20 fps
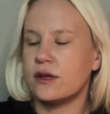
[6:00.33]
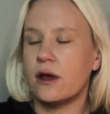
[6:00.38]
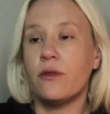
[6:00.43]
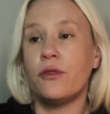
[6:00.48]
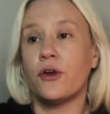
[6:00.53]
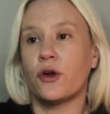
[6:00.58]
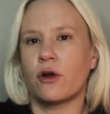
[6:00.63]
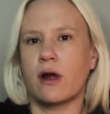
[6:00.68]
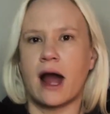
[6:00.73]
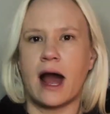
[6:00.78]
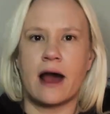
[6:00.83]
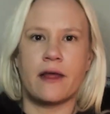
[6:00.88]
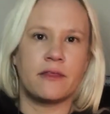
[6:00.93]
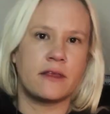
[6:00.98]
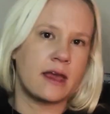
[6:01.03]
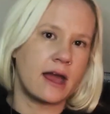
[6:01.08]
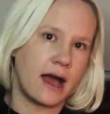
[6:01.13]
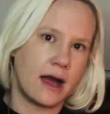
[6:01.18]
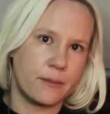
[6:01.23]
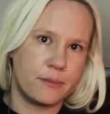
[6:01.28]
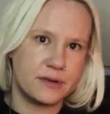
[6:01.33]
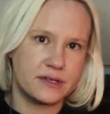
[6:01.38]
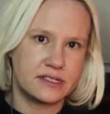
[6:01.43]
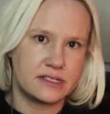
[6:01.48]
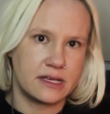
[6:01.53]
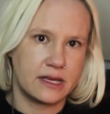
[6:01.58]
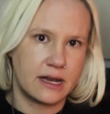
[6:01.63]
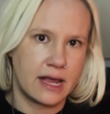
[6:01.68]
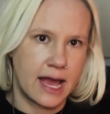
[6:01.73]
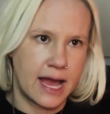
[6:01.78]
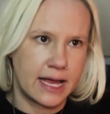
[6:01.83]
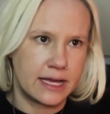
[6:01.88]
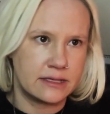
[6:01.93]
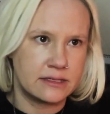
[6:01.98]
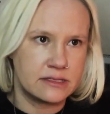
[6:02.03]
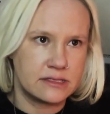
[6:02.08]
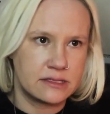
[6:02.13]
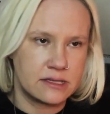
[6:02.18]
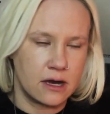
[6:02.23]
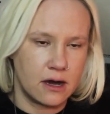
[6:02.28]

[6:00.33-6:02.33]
They're on the opposite ends